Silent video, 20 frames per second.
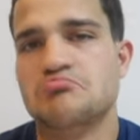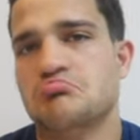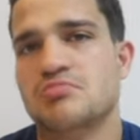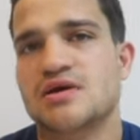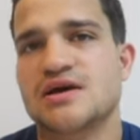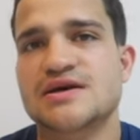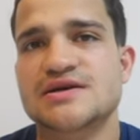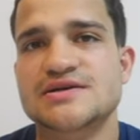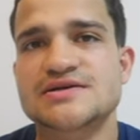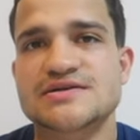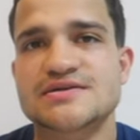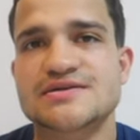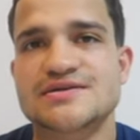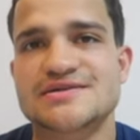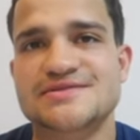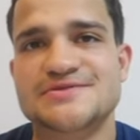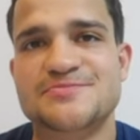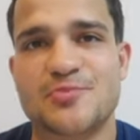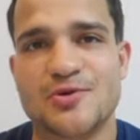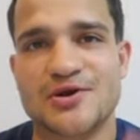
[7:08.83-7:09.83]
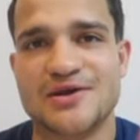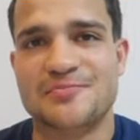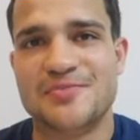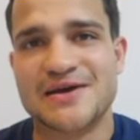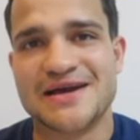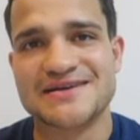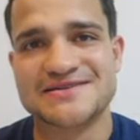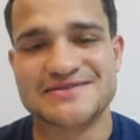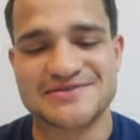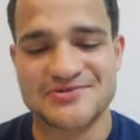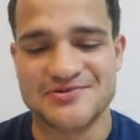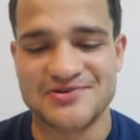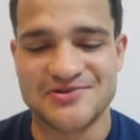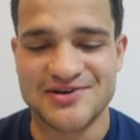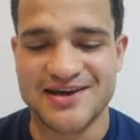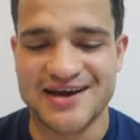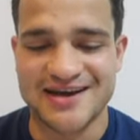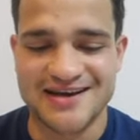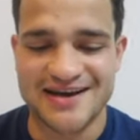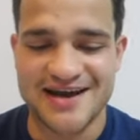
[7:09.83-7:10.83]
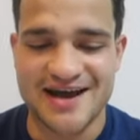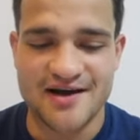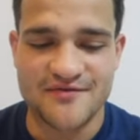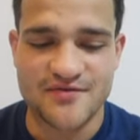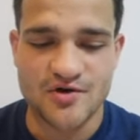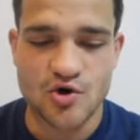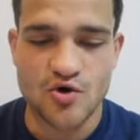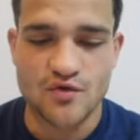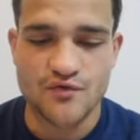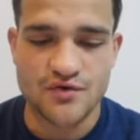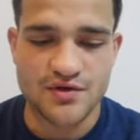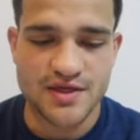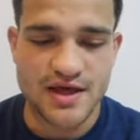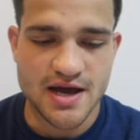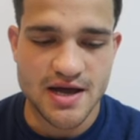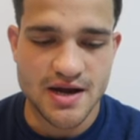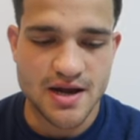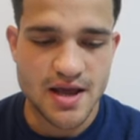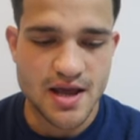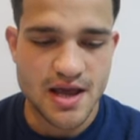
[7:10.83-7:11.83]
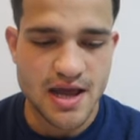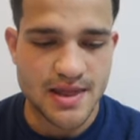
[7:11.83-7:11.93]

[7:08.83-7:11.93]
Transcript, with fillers: it's pretty big, so you're not going to have over that.